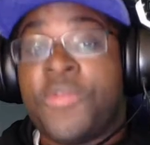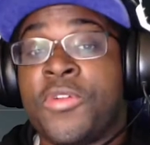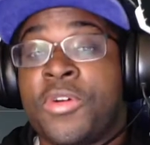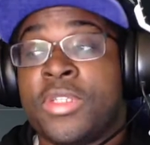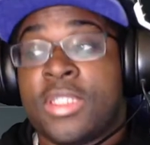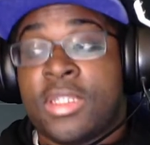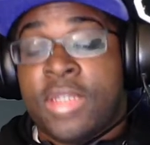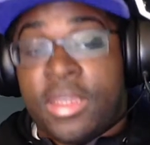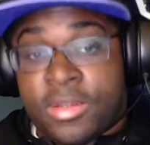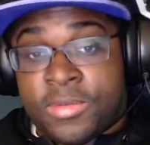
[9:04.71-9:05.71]
on to the
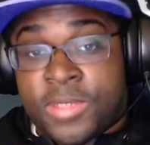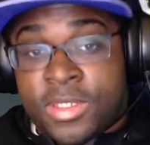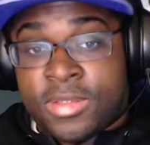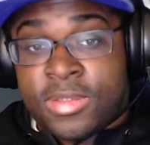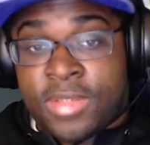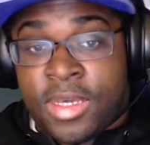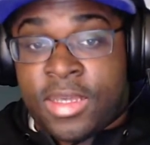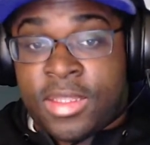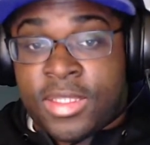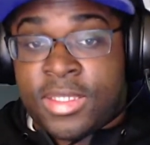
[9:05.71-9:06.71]
negatives.
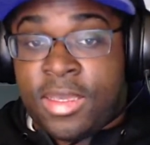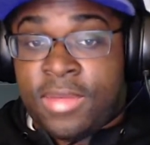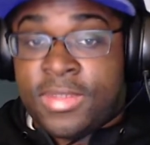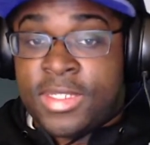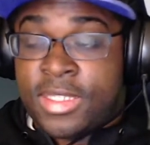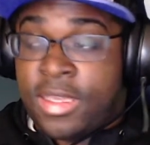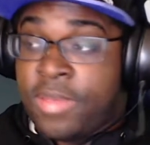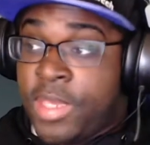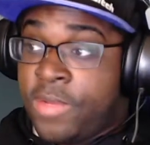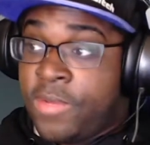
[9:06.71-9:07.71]
This game does have pay-to-win